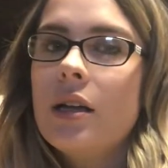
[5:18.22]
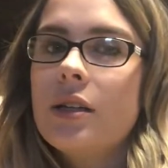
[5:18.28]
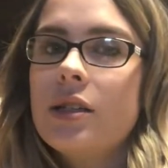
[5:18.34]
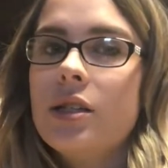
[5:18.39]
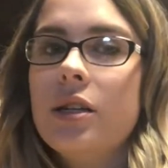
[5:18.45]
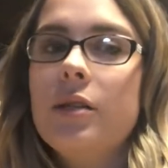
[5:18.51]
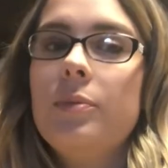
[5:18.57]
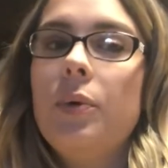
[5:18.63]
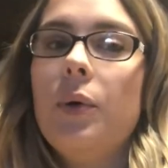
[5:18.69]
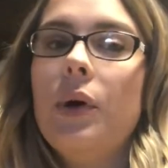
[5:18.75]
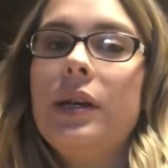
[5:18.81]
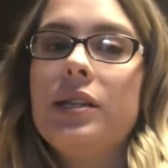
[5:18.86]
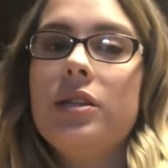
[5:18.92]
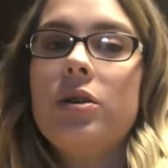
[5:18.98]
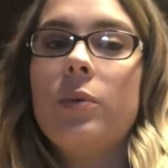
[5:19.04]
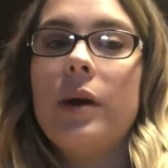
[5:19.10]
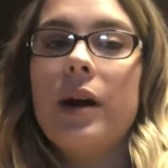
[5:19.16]
to the
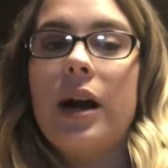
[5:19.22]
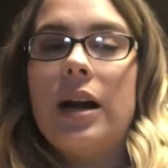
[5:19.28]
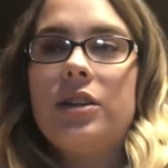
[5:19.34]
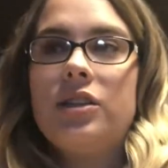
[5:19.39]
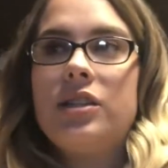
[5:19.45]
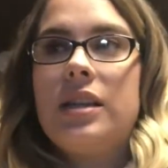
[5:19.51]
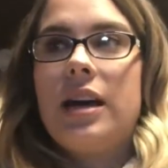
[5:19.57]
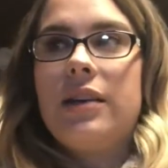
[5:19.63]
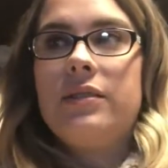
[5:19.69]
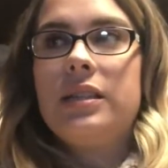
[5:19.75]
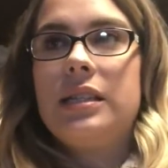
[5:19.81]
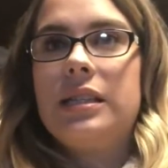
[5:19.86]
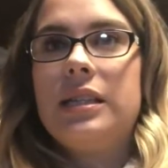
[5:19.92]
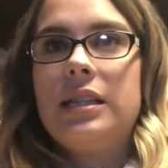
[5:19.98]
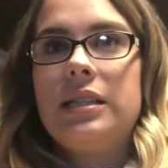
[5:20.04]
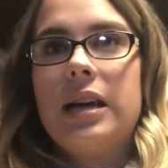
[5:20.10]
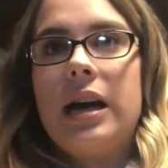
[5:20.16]
point to where I just have to
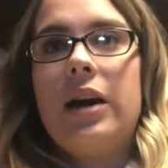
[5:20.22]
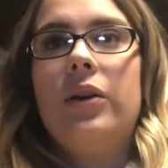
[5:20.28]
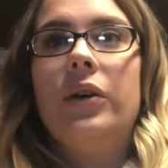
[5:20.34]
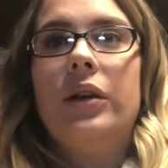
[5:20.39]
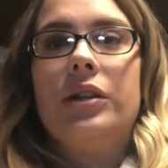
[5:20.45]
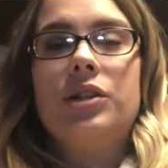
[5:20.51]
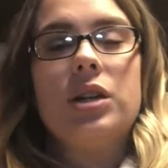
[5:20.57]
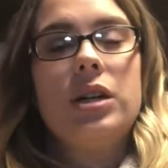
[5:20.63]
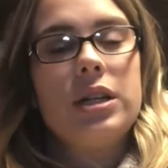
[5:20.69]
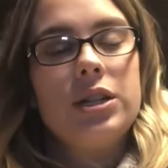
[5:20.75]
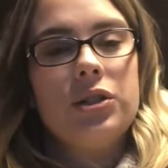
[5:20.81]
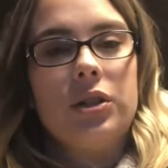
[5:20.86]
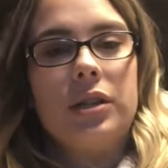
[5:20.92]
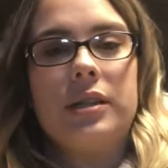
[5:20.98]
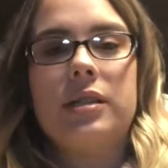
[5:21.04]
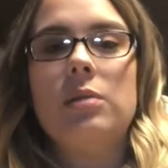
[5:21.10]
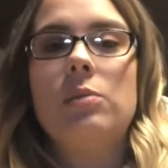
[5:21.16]
sit down and try to
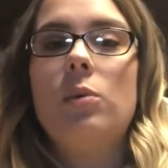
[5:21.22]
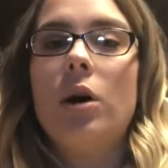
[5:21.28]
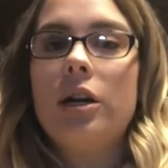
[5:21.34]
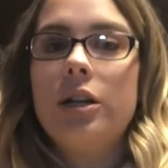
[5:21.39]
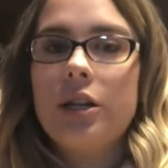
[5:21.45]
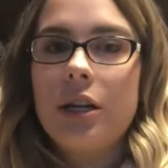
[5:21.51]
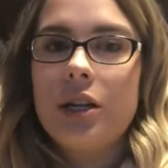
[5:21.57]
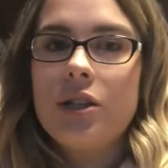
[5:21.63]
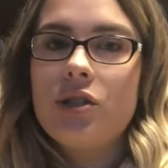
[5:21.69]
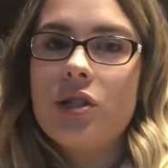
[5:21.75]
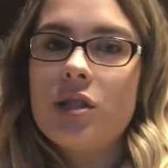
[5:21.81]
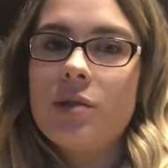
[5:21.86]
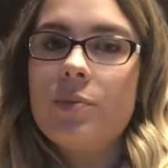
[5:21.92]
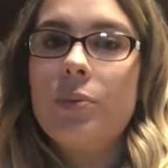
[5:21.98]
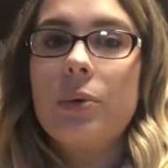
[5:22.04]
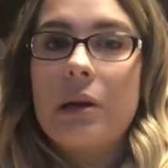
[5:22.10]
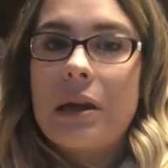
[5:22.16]
drink some water and
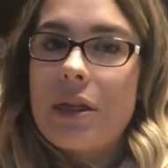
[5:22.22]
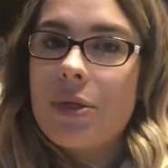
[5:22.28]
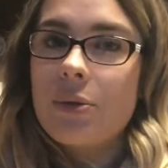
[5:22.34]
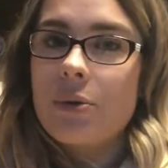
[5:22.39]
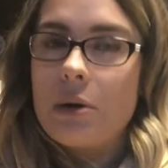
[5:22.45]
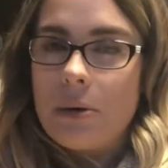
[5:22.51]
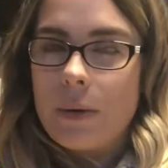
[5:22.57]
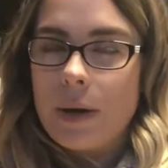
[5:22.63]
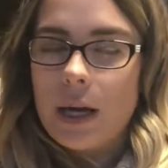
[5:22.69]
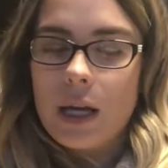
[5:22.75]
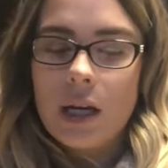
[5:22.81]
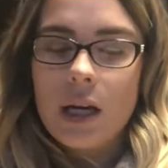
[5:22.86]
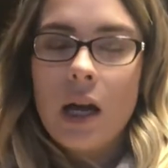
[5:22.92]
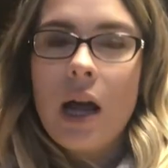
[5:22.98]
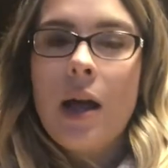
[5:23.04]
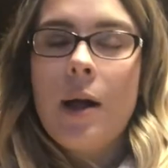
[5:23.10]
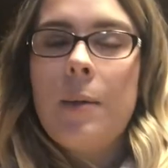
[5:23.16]
just breathe through it.
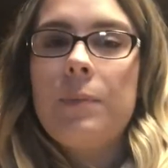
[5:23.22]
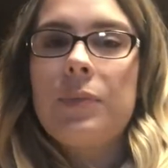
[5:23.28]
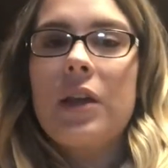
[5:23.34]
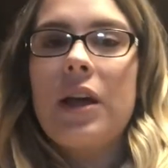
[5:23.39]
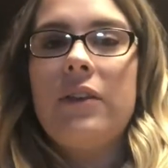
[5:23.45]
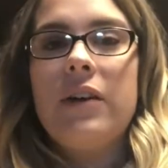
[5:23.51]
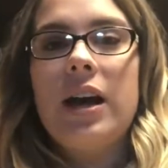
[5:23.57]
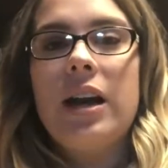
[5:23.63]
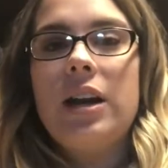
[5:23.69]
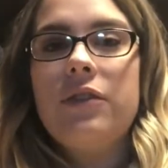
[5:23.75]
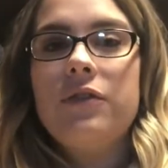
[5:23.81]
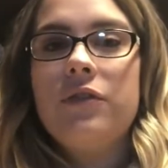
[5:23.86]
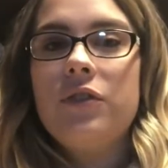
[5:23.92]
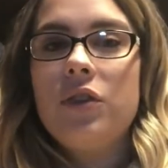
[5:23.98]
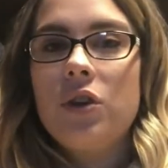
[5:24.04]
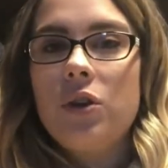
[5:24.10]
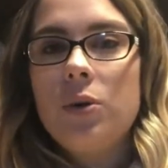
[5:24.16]
I've had a
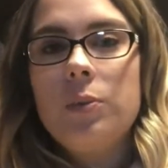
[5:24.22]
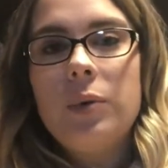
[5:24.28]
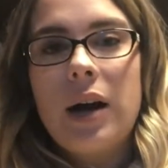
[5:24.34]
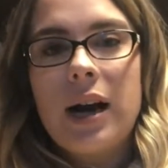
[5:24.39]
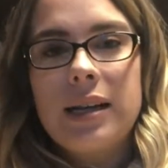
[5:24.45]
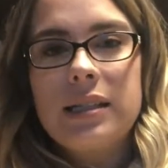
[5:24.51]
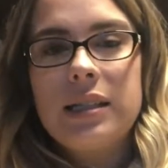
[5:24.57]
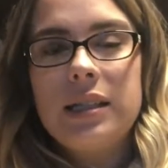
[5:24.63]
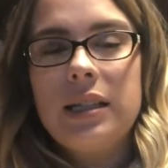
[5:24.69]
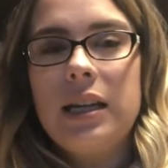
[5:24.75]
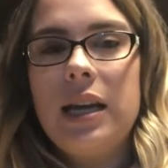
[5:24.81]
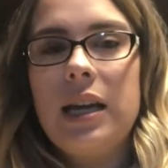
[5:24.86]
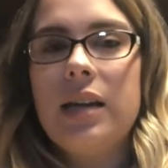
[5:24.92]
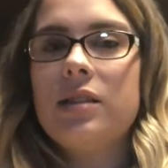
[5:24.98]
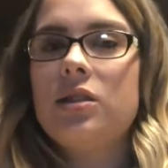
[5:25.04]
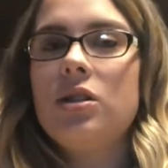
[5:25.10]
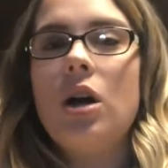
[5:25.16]
few Braxton
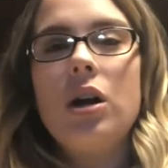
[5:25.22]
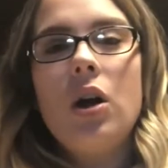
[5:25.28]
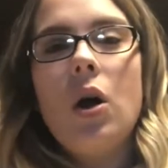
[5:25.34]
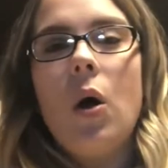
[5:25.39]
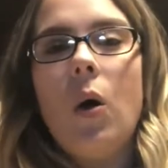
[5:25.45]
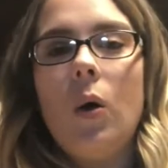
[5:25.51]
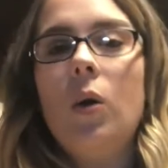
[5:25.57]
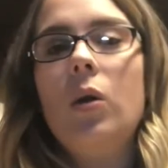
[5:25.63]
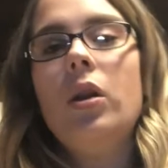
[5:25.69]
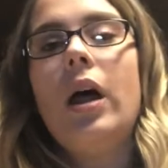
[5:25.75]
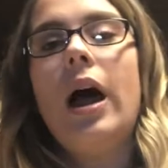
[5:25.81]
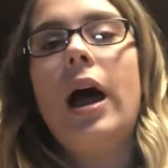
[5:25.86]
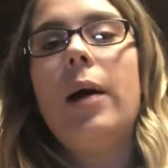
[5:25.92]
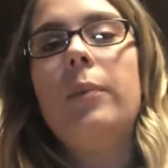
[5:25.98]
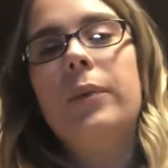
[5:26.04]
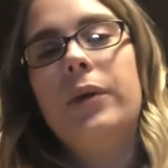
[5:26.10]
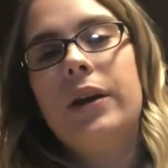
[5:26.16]
Hicks. Not a whole
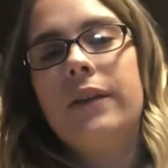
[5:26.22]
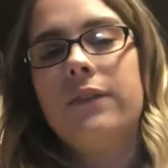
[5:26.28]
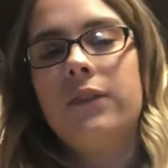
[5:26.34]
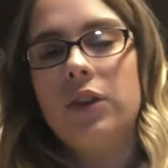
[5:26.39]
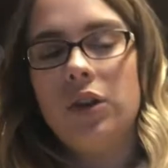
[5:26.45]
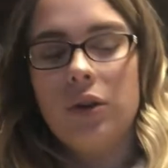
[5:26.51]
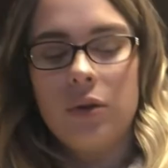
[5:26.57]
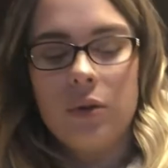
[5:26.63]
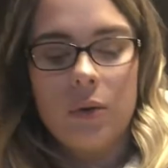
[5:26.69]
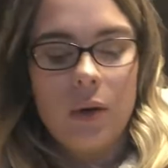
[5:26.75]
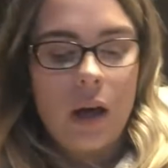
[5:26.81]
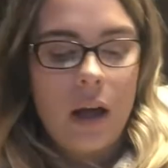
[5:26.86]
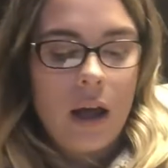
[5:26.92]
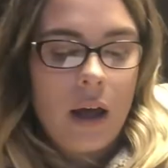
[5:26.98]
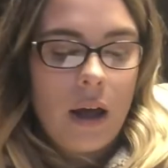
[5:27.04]
lot, but a few.